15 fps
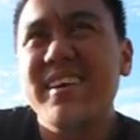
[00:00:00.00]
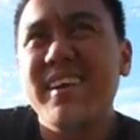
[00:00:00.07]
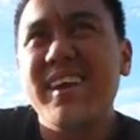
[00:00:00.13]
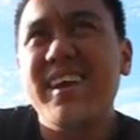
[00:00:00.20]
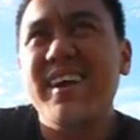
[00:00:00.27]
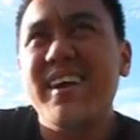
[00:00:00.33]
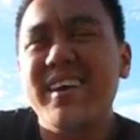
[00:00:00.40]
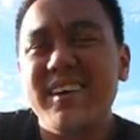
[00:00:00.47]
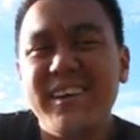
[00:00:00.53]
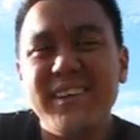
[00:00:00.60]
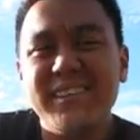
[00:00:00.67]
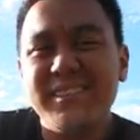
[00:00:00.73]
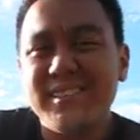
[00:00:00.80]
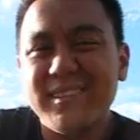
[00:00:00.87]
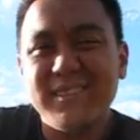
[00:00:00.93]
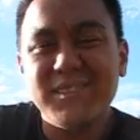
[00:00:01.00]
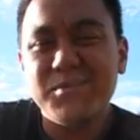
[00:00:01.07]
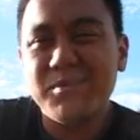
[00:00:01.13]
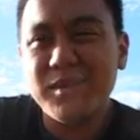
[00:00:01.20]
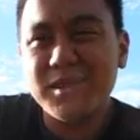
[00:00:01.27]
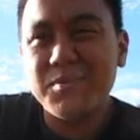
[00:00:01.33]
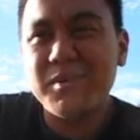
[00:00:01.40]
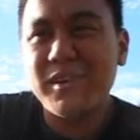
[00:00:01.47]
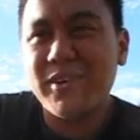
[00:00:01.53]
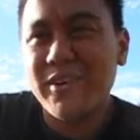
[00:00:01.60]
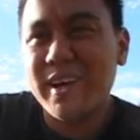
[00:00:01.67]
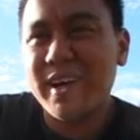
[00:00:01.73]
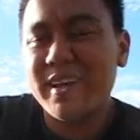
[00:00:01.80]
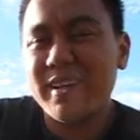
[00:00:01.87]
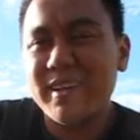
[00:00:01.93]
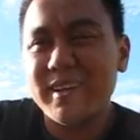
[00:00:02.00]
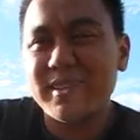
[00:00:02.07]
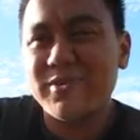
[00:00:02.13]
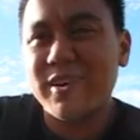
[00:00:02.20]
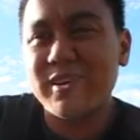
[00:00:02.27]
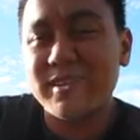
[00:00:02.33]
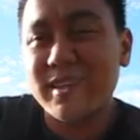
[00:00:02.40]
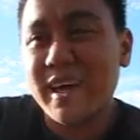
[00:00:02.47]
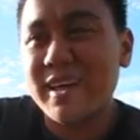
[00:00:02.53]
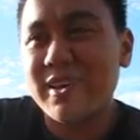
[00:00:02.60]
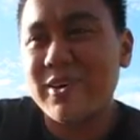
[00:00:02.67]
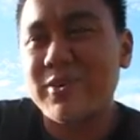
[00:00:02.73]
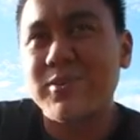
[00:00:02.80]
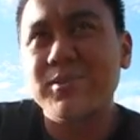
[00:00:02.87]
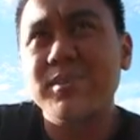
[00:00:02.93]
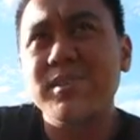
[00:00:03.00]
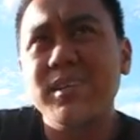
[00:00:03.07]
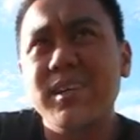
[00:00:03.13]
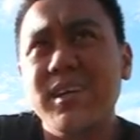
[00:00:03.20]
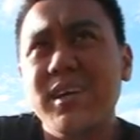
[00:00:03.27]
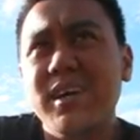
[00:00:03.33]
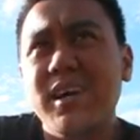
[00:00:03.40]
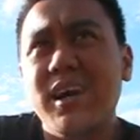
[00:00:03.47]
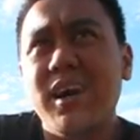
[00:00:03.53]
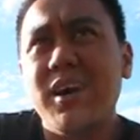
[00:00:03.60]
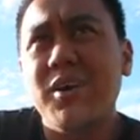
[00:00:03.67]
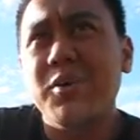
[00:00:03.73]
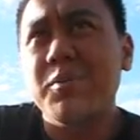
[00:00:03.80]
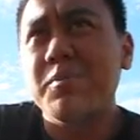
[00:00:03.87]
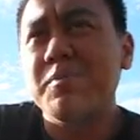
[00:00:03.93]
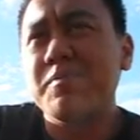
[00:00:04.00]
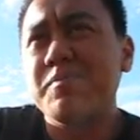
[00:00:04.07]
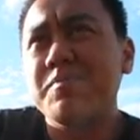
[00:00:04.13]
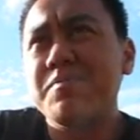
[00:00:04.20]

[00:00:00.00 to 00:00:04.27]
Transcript: yeah, it's it's it's been great as far as that goes. Um,